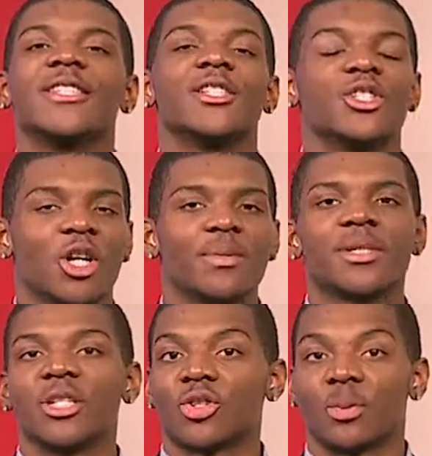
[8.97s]
this is
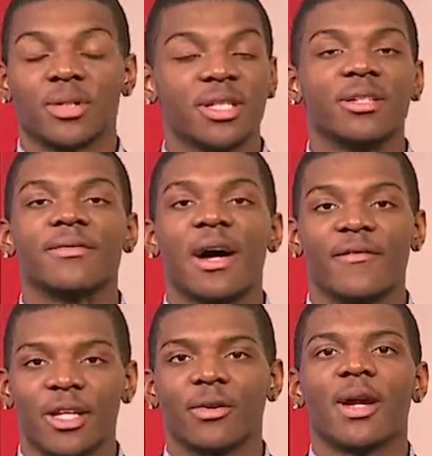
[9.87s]
Chirp Central, presented by
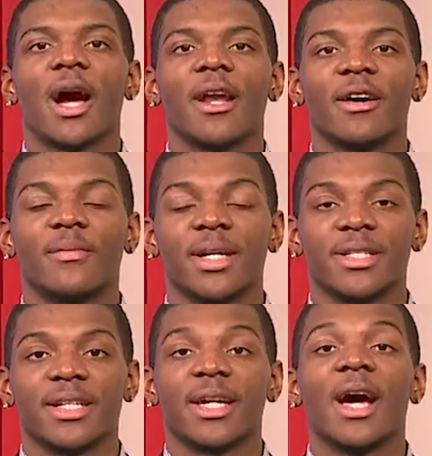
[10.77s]
Victory Honda of
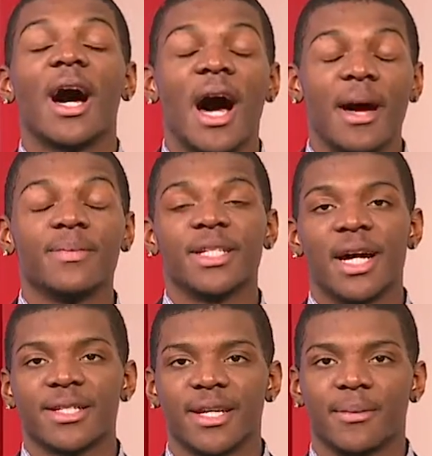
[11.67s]
Muncie. I'm
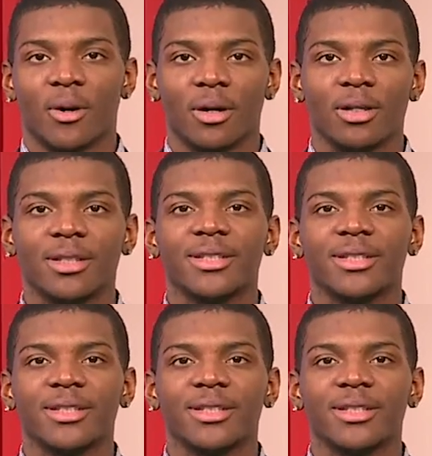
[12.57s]
DeAnte Ball.